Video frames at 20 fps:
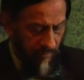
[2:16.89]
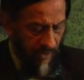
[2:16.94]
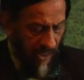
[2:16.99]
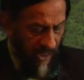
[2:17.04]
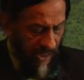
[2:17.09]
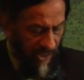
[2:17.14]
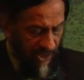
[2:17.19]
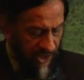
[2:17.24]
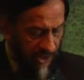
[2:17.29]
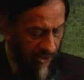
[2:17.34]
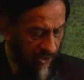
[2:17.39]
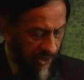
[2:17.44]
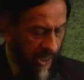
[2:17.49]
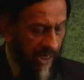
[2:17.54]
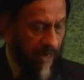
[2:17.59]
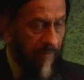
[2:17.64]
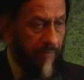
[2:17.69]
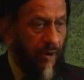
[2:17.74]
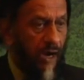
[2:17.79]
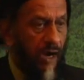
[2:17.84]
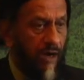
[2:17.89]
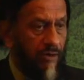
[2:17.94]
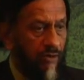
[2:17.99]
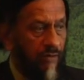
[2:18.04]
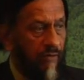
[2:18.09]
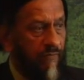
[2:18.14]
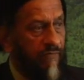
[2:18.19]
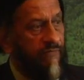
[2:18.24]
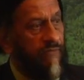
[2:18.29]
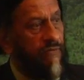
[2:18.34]
are certainly part
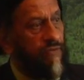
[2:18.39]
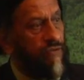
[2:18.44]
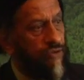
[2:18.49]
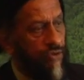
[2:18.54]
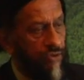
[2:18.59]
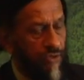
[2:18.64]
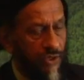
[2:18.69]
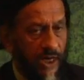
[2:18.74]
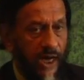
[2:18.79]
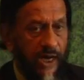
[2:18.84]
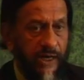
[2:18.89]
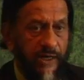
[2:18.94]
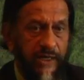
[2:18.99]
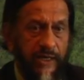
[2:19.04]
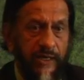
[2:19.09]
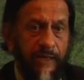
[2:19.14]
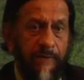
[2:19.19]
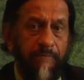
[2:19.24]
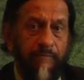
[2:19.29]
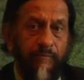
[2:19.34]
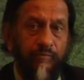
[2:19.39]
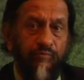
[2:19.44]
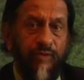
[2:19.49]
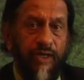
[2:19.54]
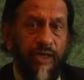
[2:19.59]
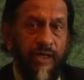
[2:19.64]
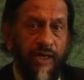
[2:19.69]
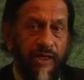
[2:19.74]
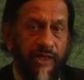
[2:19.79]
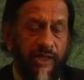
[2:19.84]
of society,
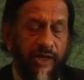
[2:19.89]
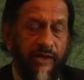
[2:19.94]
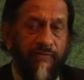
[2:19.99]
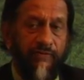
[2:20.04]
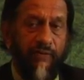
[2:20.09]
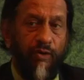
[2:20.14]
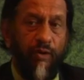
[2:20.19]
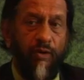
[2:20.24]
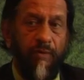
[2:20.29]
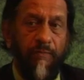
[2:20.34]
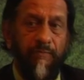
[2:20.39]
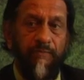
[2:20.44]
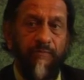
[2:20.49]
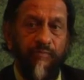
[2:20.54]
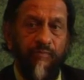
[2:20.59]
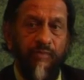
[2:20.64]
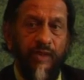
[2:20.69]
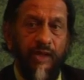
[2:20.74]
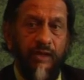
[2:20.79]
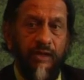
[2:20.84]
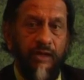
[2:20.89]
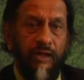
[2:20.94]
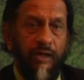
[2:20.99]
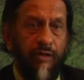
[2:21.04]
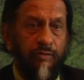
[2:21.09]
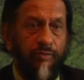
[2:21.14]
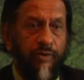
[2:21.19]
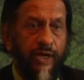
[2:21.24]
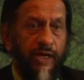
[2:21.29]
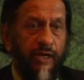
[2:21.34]
and therefore
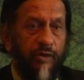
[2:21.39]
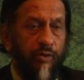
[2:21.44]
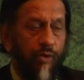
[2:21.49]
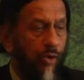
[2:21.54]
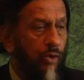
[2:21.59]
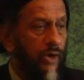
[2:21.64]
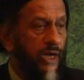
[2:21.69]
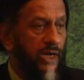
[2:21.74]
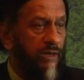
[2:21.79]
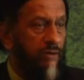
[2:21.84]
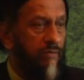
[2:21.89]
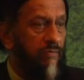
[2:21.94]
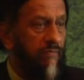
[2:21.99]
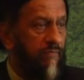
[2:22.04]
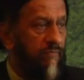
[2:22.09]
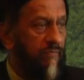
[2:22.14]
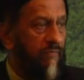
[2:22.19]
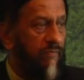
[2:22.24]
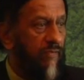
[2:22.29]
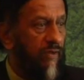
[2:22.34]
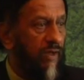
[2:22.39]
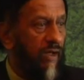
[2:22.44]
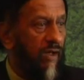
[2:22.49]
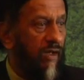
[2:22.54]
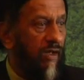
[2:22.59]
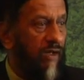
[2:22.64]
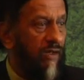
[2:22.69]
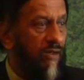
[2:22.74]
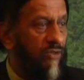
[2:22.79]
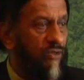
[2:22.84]
we owe it
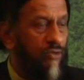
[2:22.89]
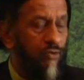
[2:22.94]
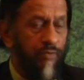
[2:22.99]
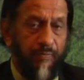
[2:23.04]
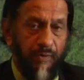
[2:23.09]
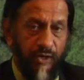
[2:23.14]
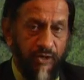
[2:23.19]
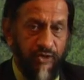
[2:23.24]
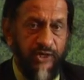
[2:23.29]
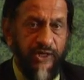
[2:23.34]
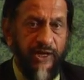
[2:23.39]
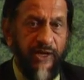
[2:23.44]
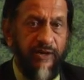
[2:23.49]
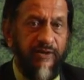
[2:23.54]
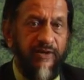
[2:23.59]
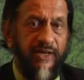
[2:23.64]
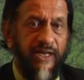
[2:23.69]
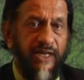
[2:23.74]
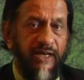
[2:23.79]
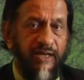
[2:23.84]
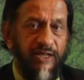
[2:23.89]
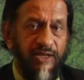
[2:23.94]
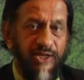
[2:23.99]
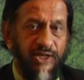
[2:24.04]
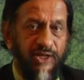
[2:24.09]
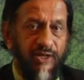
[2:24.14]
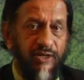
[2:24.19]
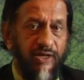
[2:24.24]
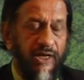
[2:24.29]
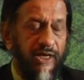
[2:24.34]
to posterity and
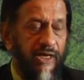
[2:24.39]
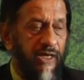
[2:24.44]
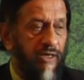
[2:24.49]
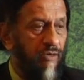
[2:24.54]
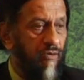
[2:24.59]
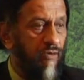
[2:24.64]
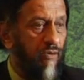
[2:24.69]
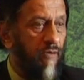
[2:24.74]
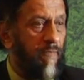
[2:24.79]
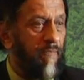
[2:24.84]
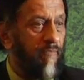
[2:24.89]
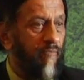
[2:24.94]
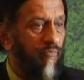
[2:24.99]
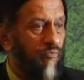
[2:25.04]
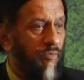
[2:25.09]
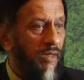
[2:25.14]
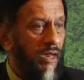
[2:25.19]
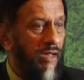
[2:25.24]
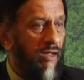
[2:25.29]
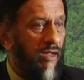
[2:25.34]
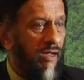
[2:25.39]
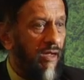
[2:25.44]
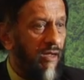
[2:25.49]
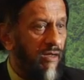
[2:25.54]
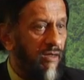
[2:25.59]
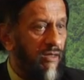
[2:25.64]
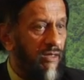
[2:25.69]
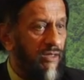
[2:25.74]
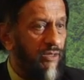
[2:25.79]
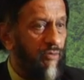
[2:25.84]
certainly to
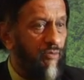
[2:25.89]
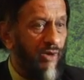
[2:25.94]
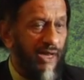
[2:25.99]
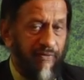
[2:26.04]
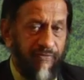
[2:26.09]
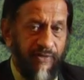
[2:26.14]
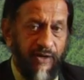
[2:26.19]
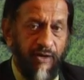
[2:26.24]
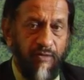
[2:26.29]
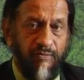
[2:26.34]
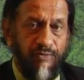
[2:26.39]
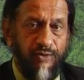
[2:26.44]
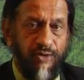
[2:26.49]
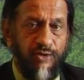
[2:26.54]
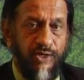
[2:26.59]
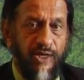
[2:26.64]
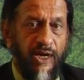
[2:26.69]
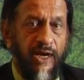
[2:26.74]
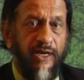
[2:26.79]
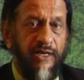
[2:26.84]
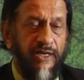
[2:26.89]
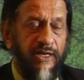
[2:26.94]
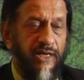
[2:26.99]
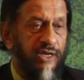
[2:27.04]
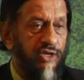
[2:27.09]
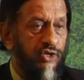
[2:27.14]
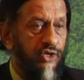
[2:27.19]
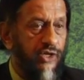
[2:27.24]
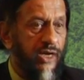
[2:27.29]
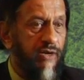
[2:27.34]
the welfare of
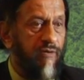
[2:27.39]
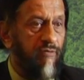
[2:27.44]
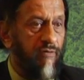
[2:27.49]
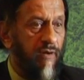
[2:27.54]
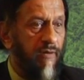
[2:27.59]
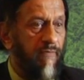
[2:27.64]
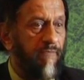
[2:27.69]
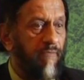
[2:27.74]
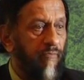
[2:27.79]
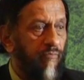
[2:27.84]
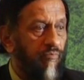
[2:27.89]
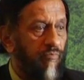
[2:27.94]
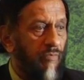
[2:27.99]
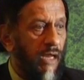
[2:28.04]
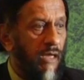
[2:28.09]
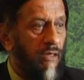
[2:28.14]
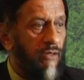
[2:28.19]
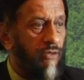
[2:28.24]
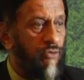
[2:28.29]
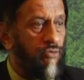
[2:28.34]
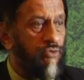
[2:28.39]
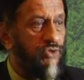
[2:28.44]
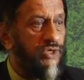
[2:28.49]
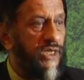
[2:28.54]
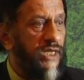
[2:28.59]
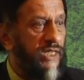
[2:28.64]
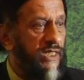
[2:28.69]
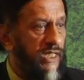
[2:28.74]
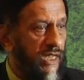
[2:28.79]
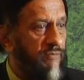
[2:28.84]
society in general to
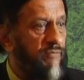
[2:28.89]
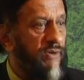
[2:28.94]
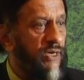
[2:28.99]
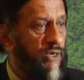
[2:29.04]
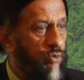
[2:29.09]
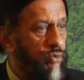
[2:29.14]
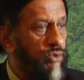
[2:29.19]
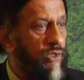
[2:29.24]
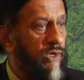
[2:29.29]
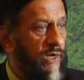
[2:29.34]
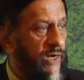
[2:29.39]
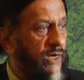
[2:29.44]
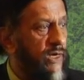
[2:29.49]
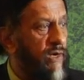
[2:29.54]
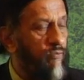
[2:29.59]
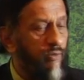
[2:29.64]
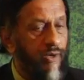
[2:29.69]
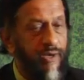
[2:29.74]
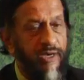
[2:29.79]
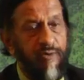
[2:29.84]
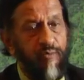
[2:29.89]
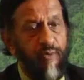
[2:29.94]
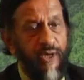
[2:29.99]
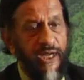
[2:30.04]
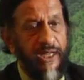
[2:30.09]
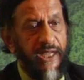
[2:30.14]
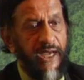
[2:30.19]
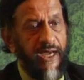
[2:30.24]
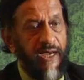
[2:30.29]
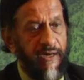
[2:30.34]
see that we do the little bit
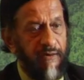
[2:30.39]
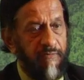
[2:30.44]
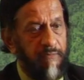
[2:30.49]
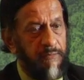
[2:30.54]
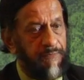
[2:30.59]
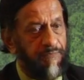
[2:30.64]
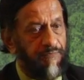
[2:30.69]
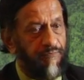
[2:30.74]
we can